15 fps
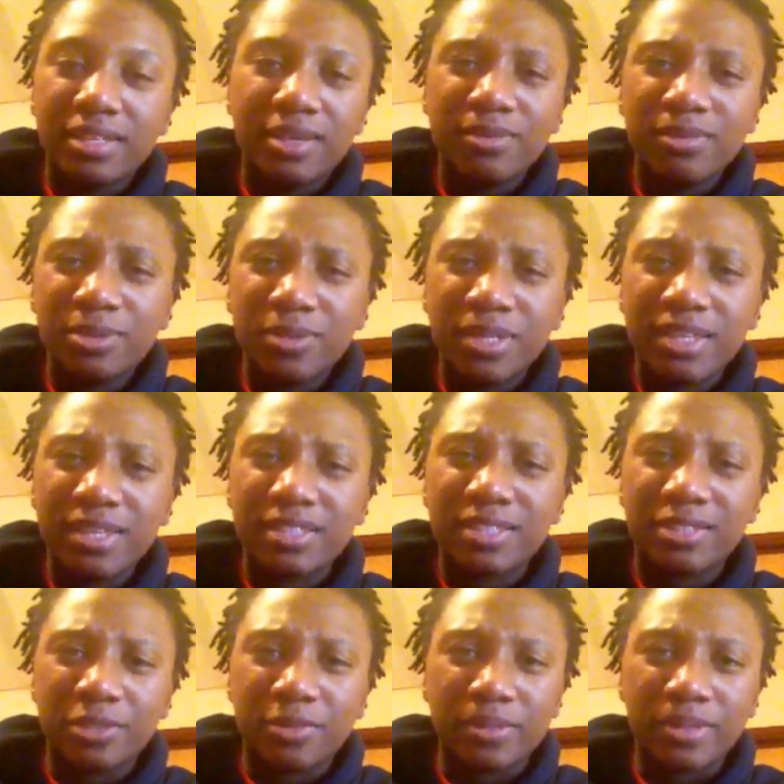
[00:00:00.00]
don't do anything
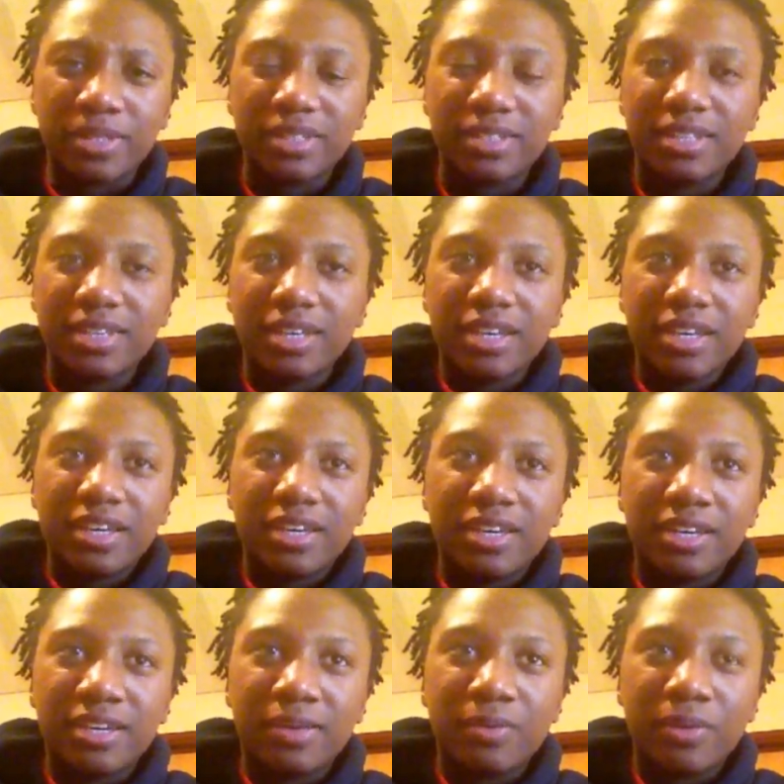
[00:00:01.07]
stupid
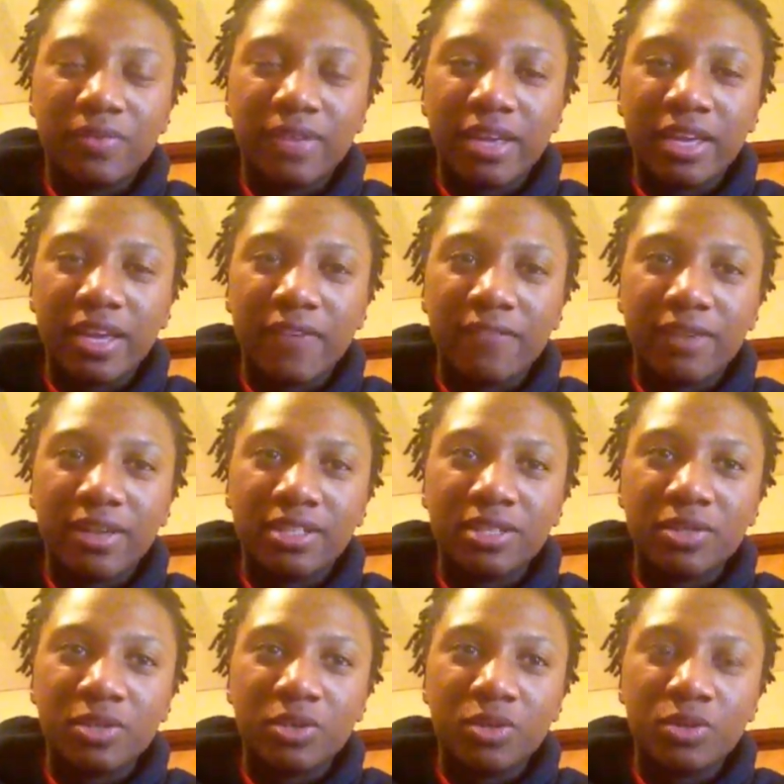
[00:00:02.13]
uh, if they if they
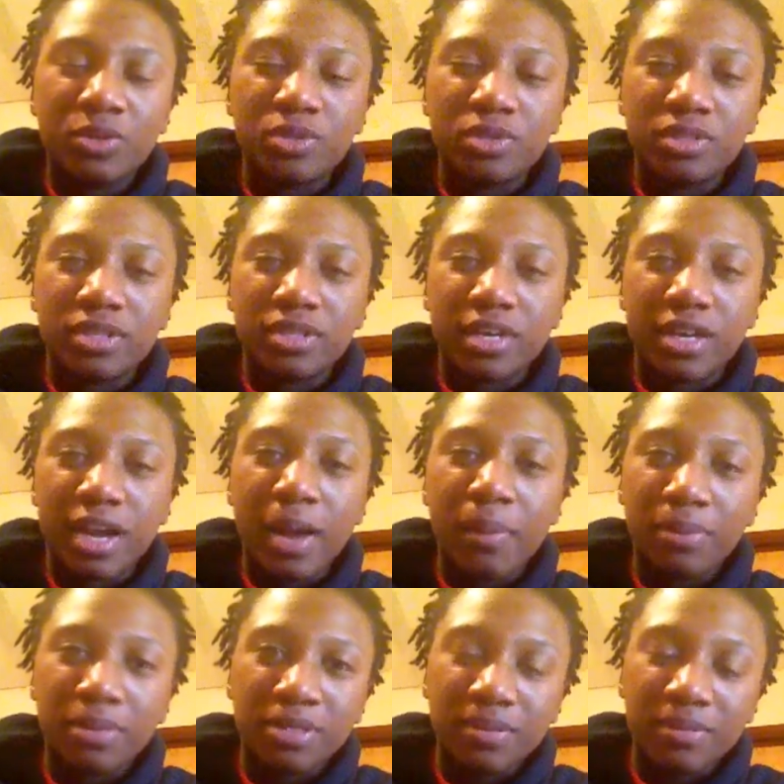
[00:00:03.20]
tell you to
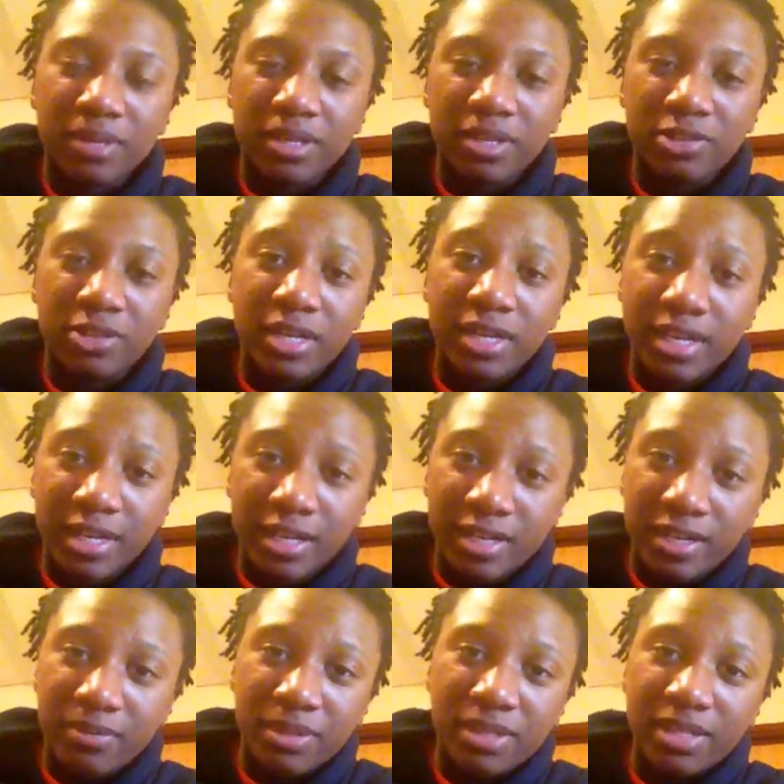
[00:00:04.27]
accomplish something, try to get it
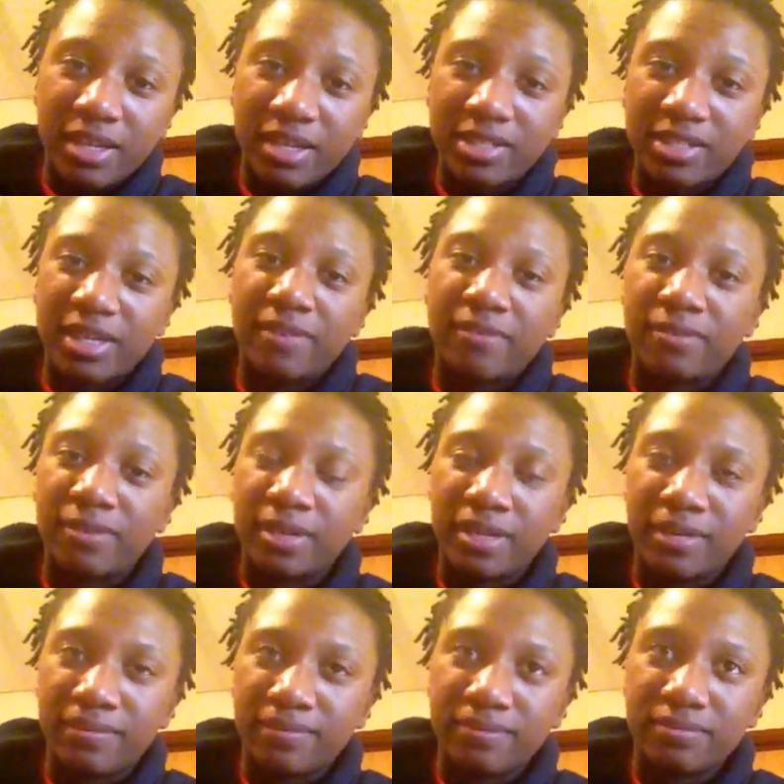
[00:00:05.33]
done within that time
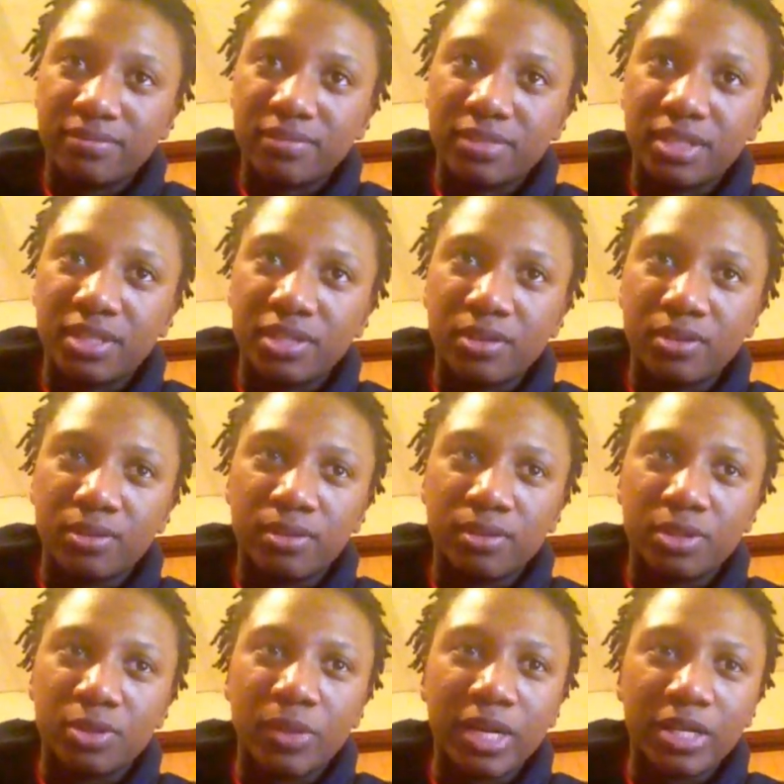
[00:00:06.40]
frame. You know,
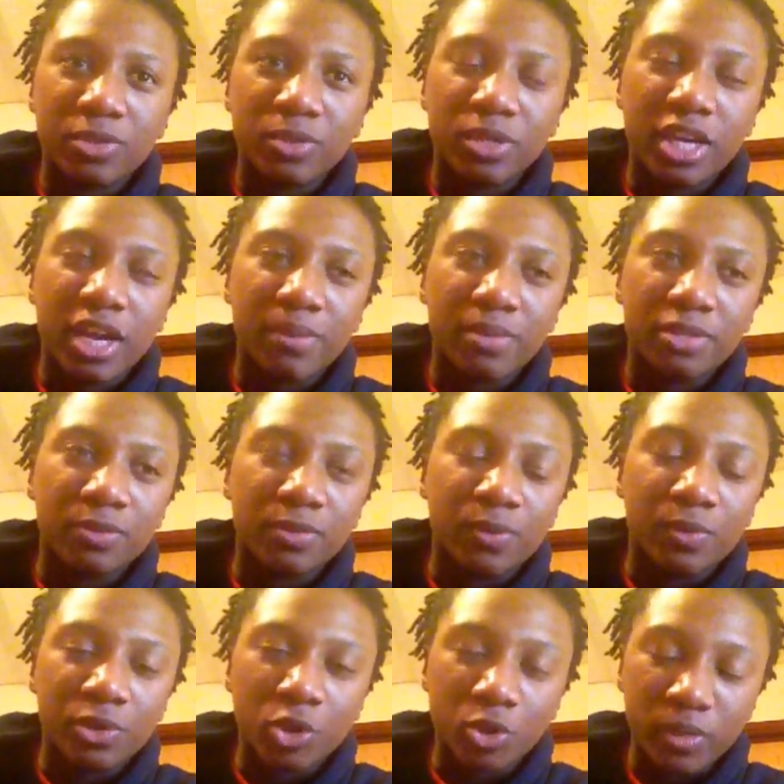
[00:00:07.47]
derogatory comments
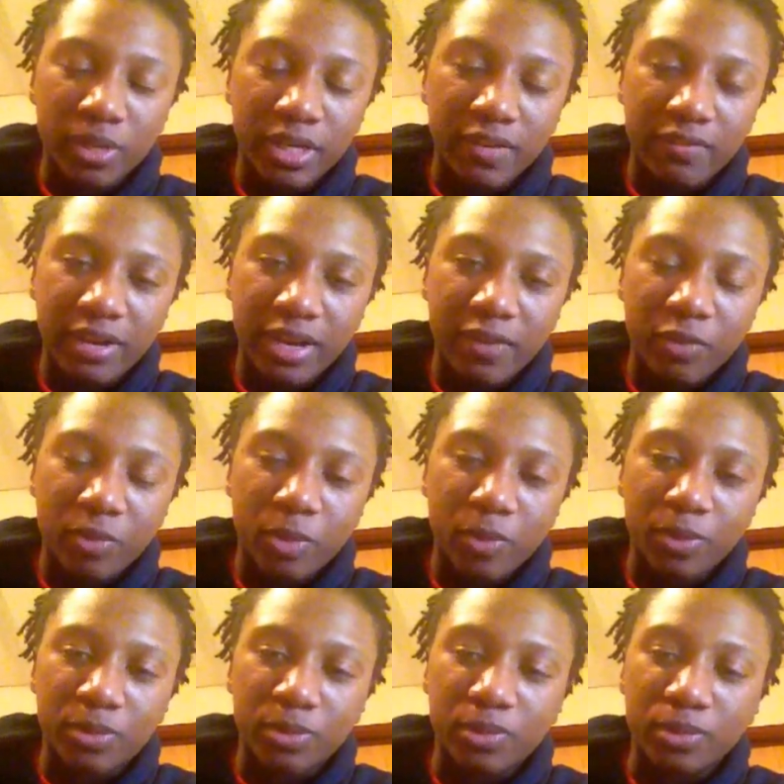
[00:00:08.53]
were normally given out for
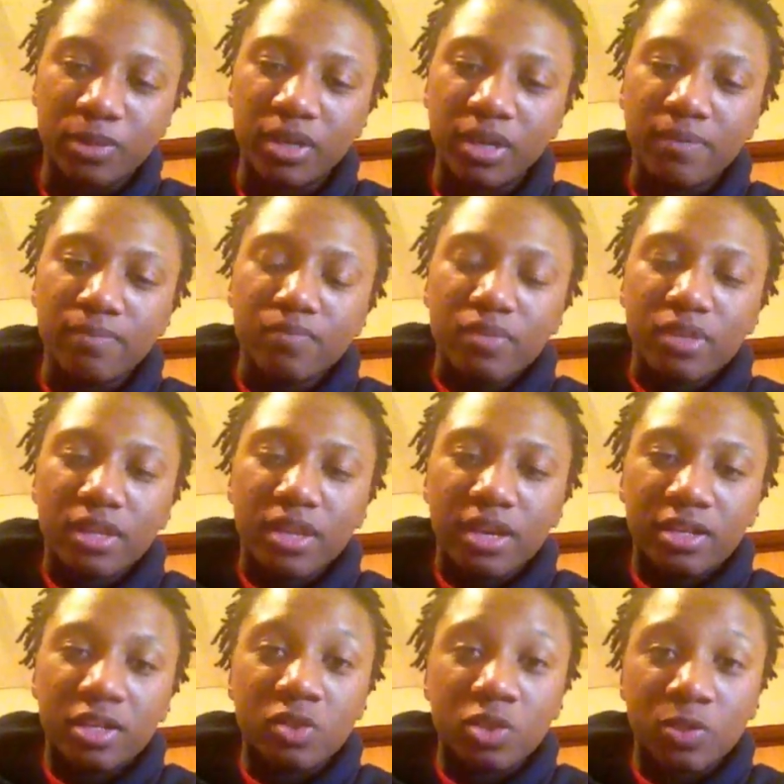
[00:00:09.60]
people who
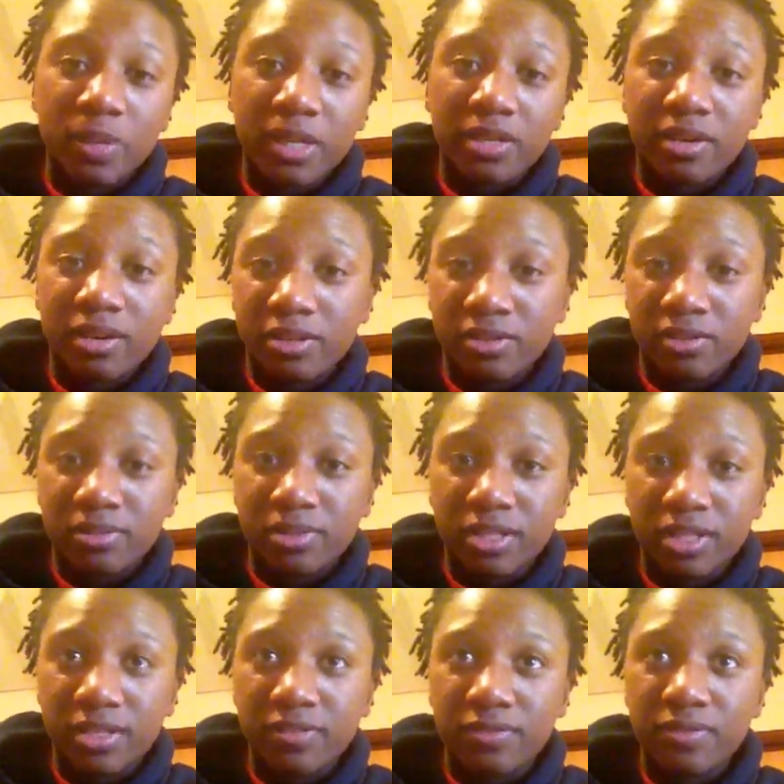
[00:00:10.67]
uh, disrespected our dorm
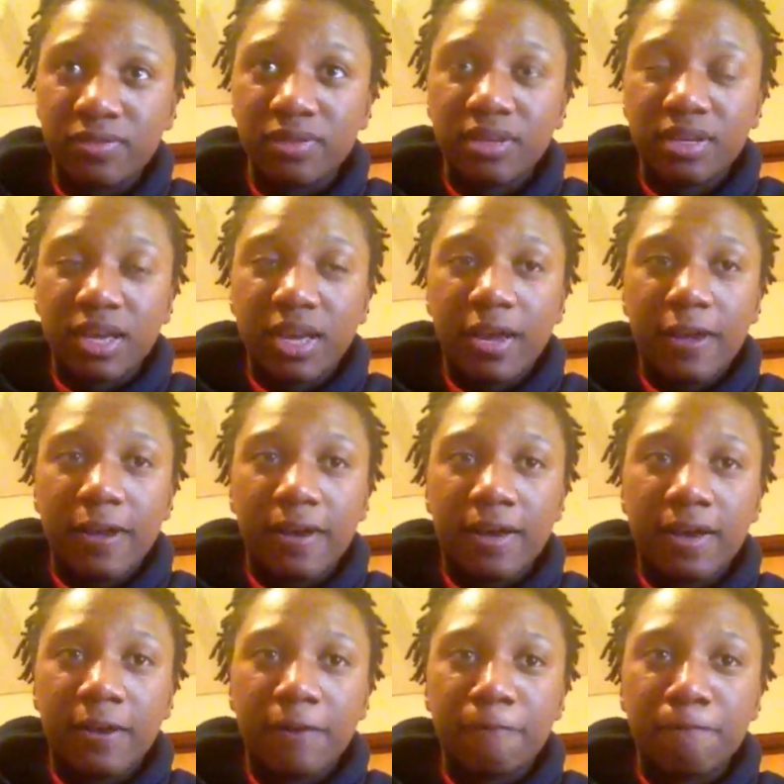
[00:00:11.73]
chief.
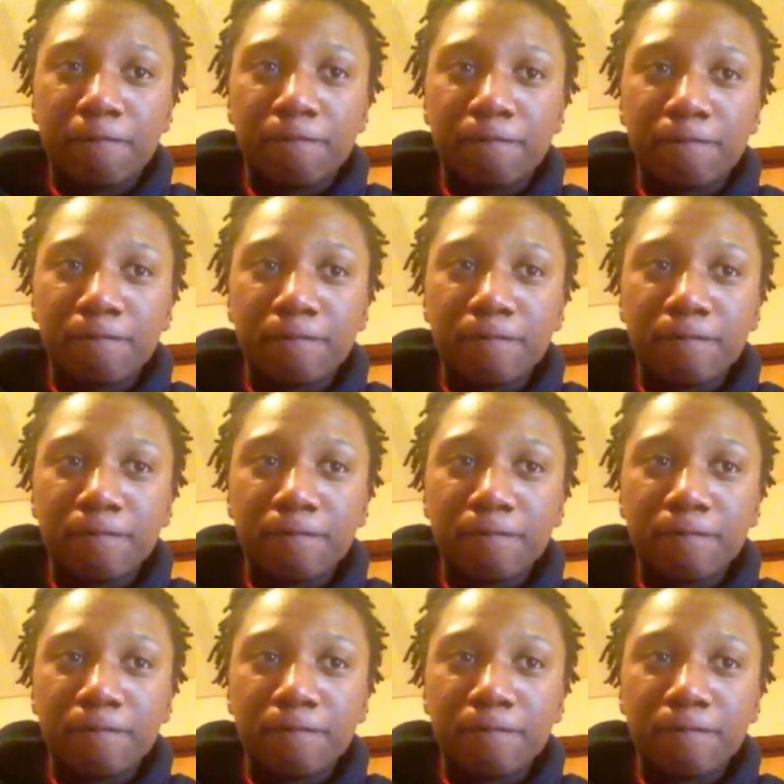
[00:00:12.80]
Um,